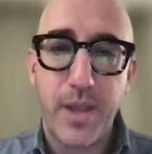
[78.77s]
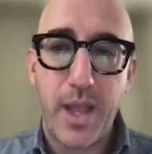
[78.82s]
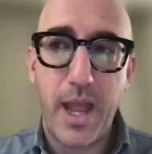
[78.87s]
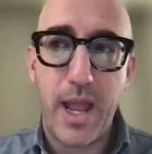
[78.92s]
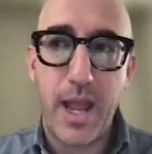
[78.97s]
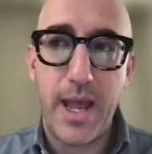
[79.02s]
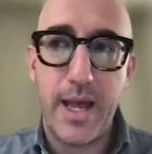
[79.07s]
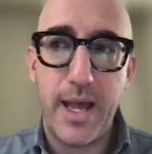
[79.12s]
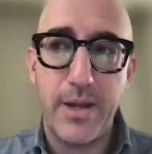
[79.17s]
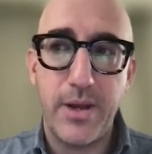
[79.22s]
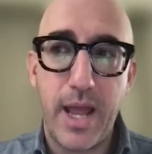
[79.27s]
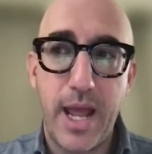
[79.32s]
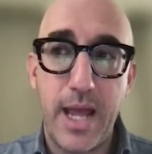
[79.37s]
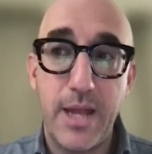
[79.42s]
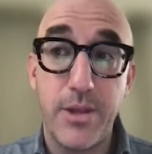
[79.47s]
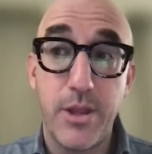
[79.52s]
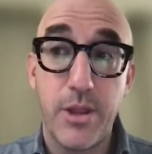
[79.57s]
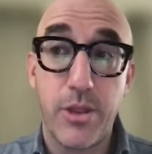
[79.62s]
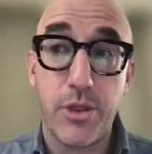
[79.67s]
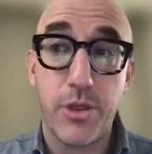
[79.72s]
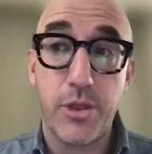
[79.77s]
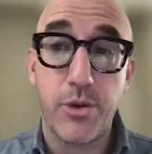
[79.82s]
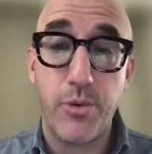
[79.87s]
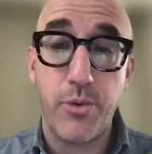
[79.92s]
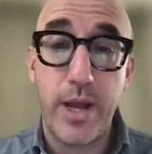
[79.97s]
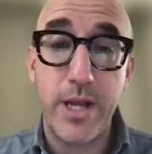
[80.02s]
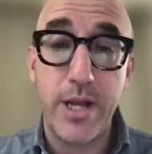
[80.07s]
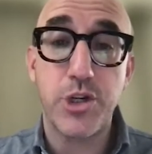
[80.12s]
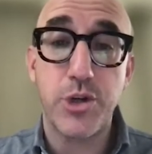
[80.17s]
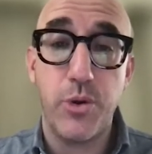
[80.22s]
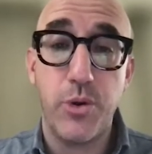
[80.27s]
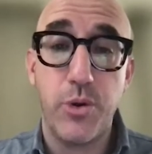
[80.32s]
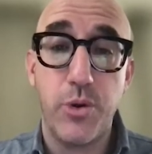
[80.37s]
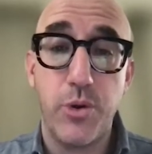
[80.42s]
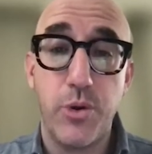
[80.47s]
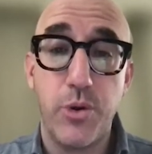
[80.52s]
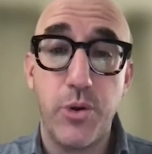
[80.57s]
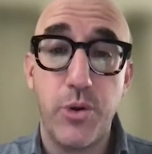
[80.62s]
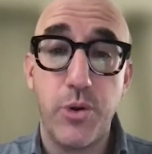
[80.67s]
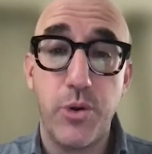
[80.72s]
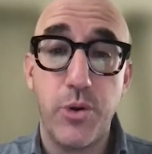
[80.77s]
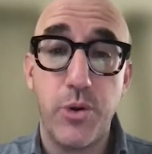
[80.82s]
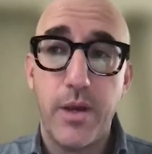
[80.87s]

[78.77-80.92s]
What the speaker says: and the threshold,